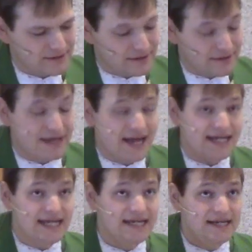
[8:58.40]
that
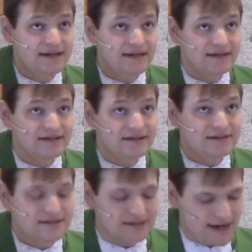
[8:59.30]
he
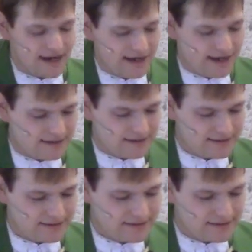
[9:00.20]
is God
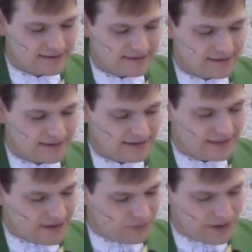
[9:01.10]
and
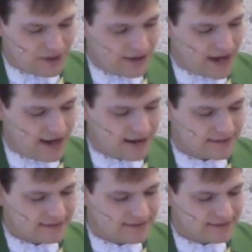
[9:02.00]
that we are not,
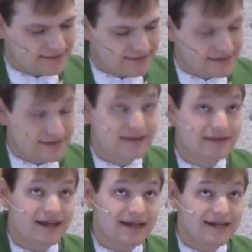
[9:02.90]

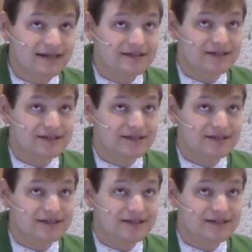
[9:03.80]
that he is the